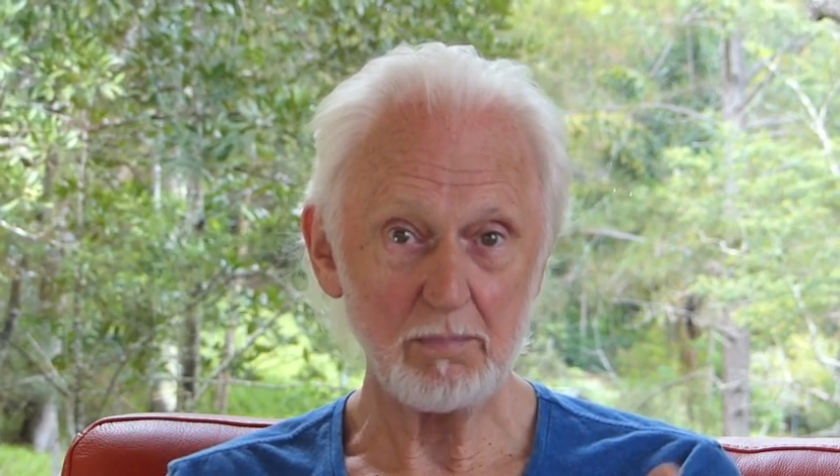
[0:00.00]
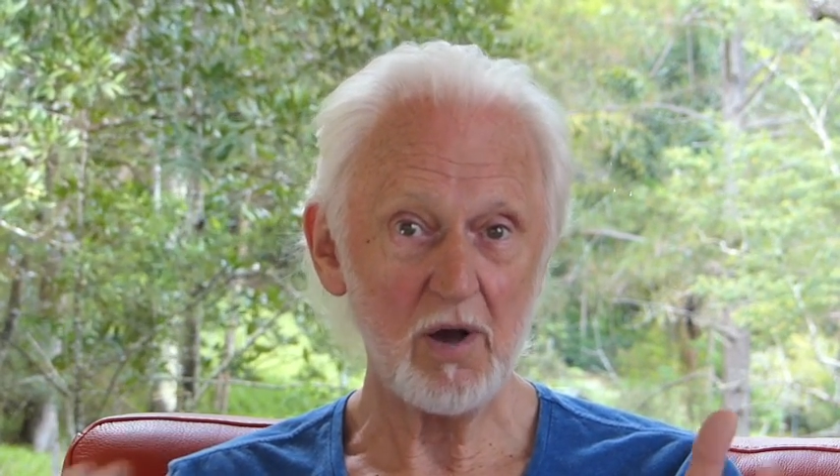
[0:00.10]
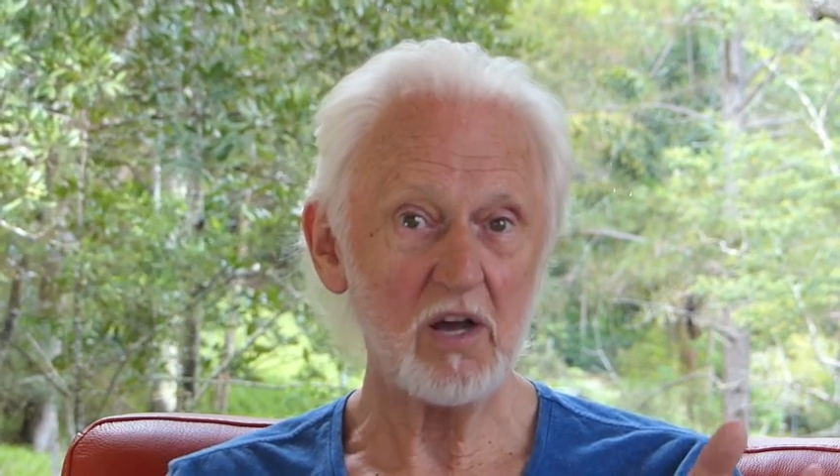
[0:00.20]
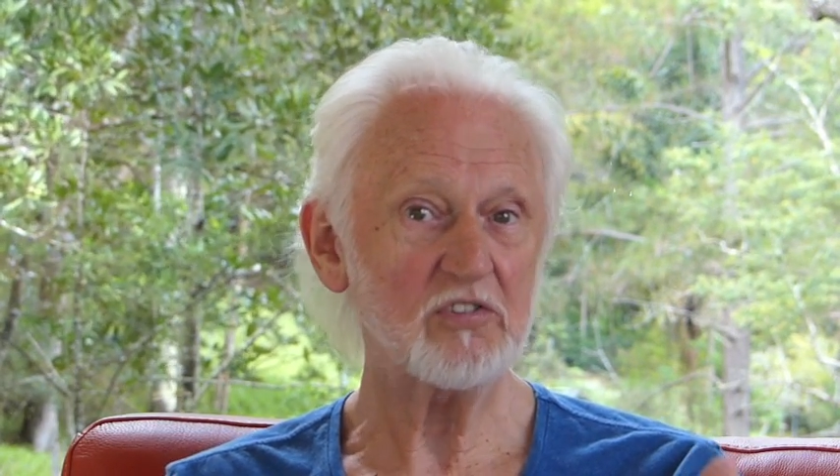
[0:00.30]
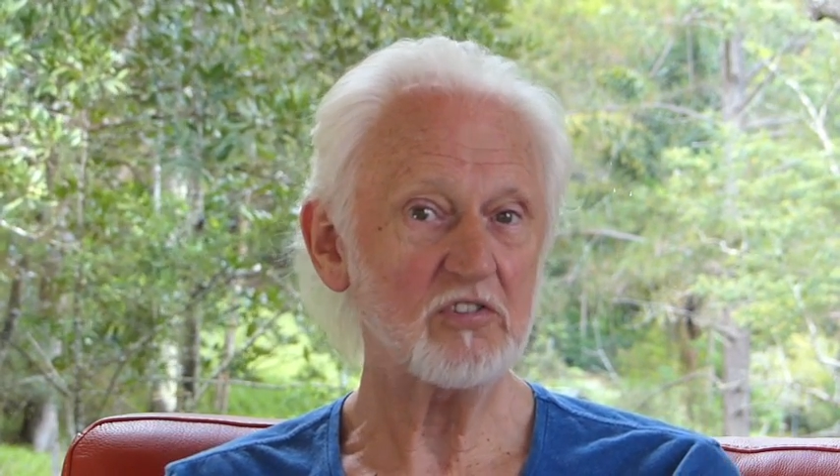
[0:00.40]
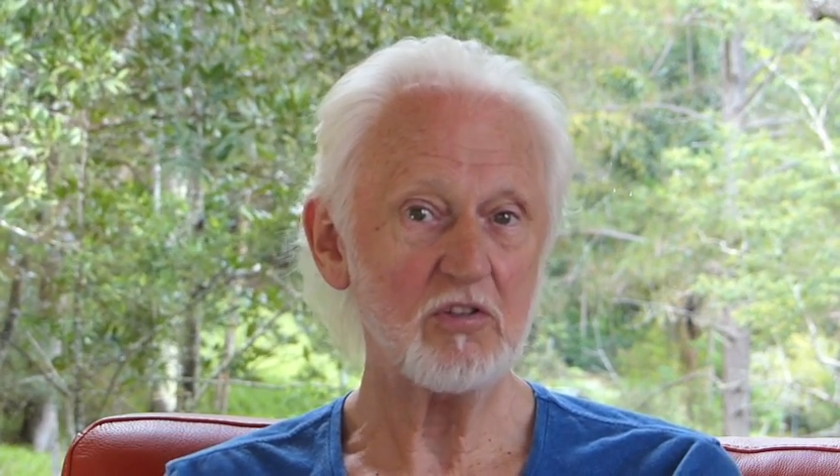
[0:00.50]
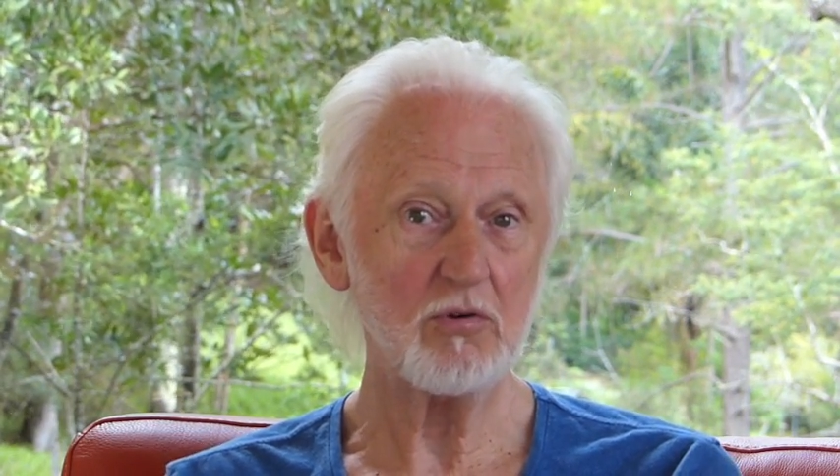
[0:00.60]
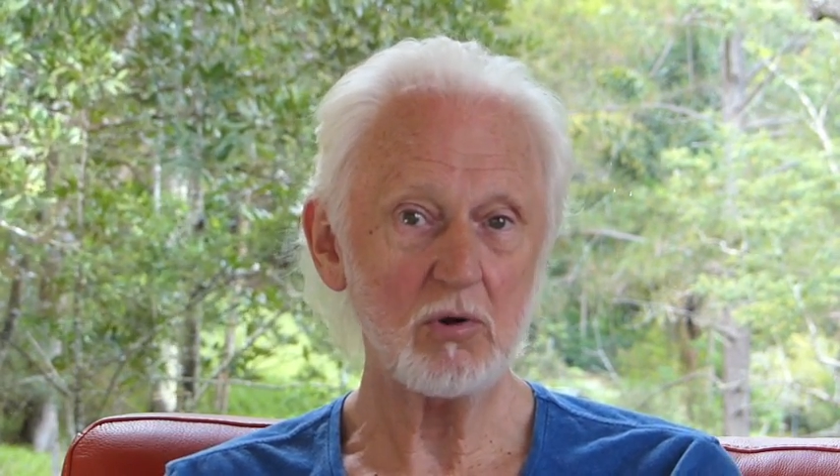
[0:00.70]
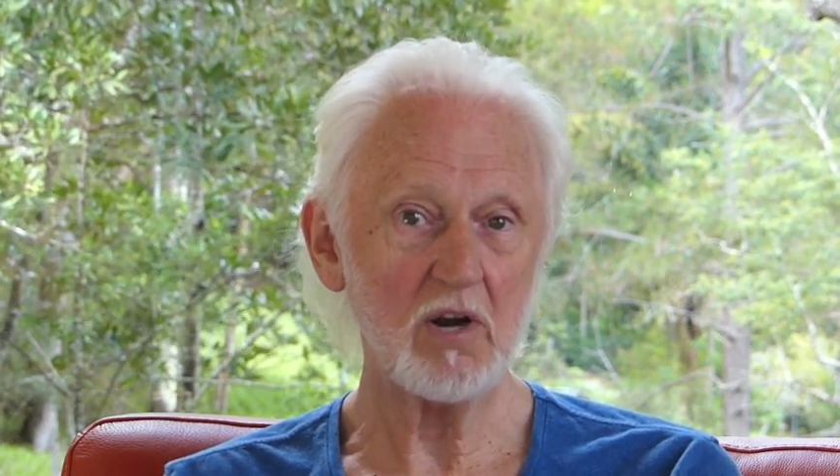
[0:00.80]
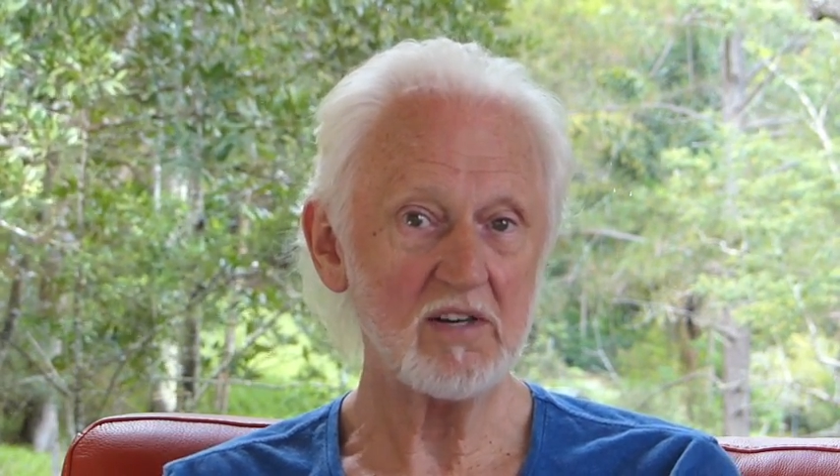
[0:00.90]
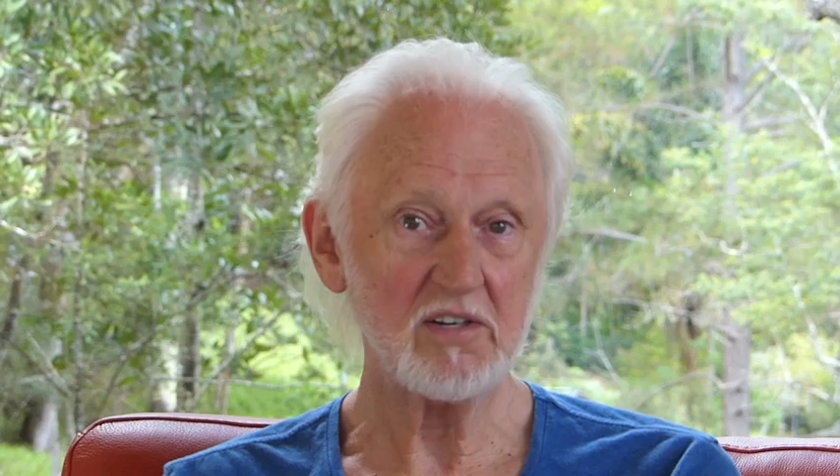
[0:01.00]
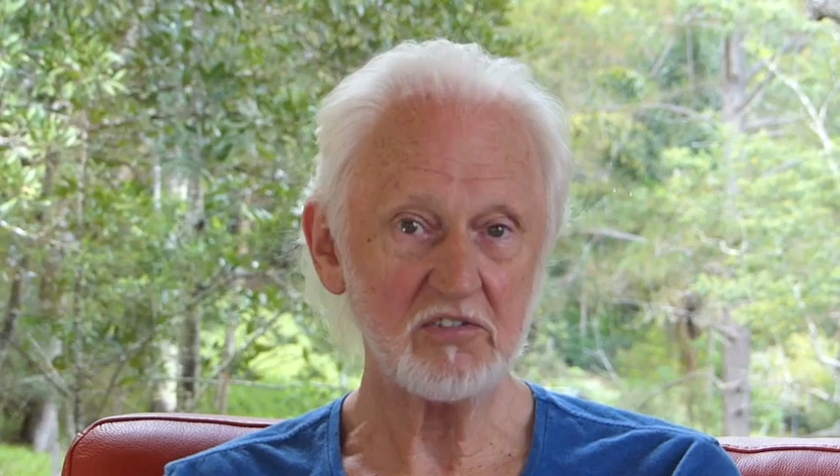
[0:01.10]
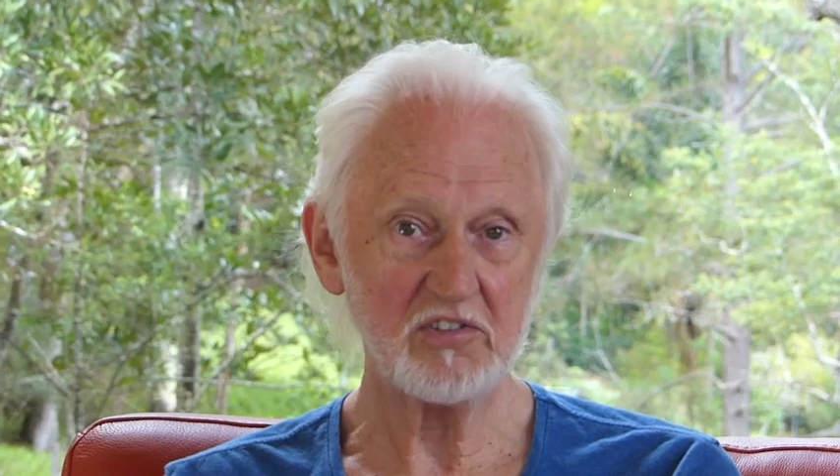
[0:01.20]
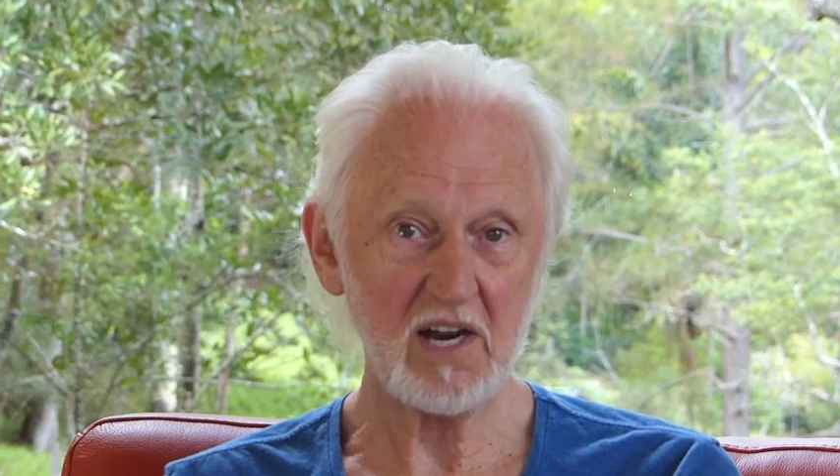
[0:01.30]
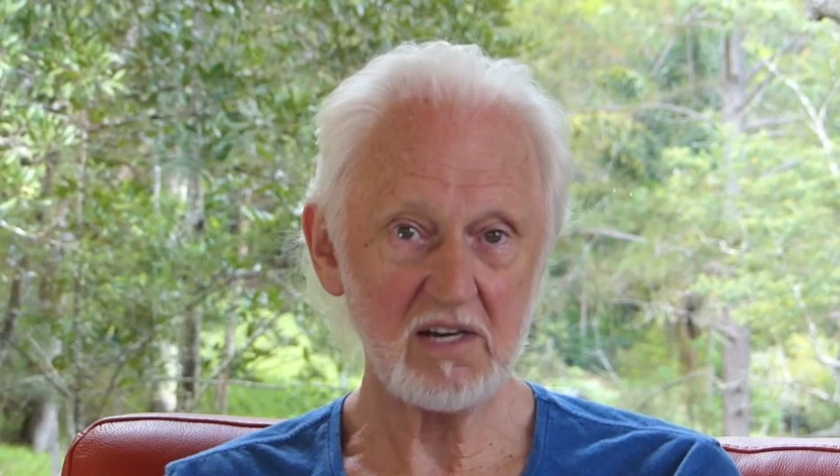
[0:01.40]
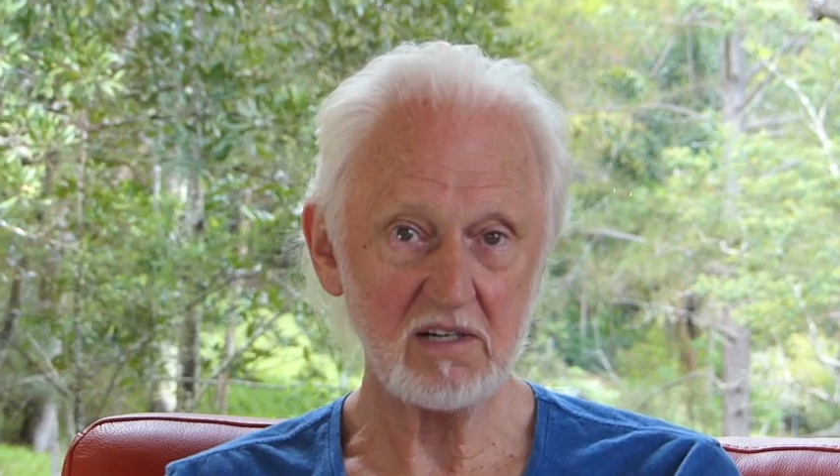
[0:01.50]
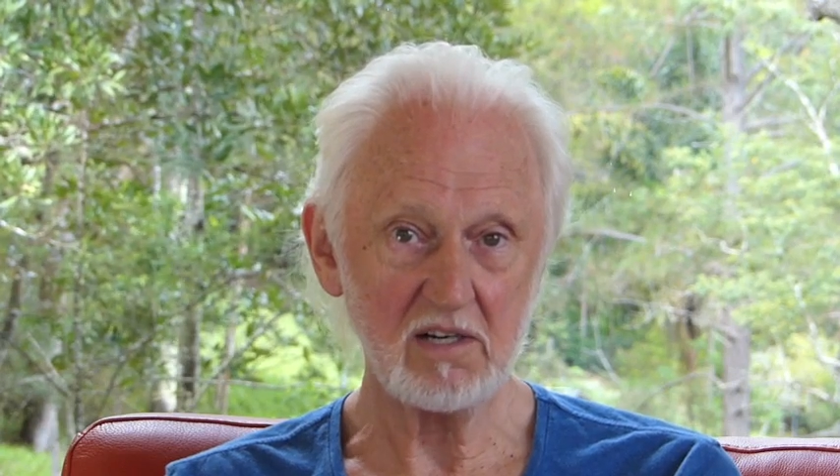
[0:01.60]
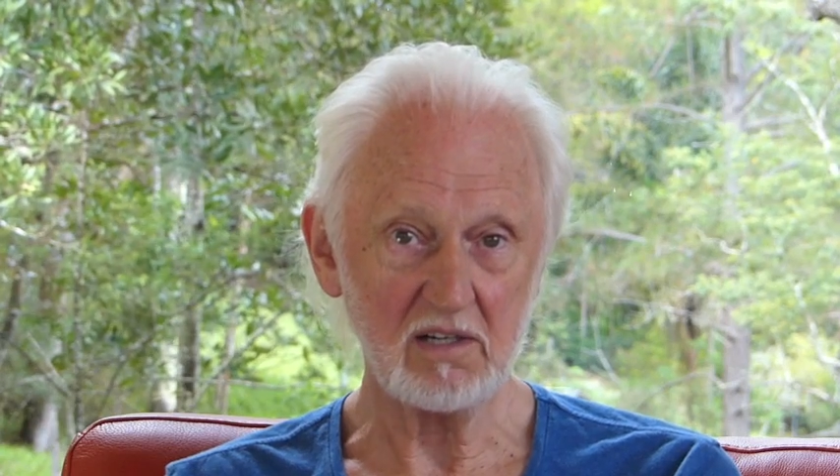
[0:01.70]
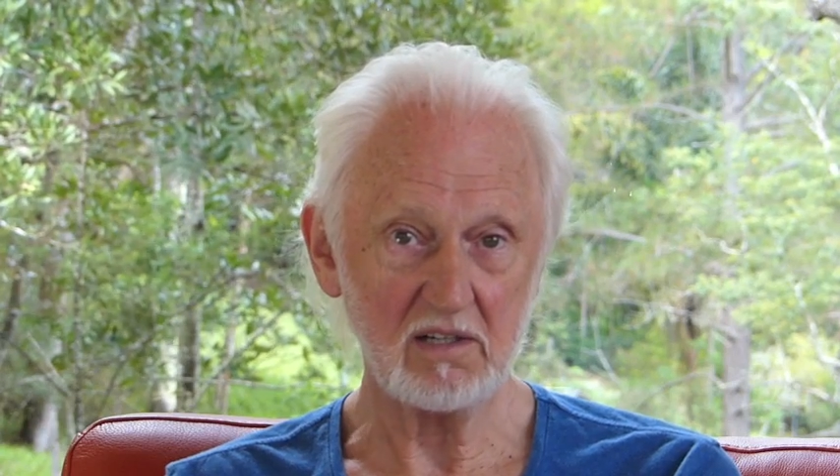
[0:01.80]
passeth all understanding.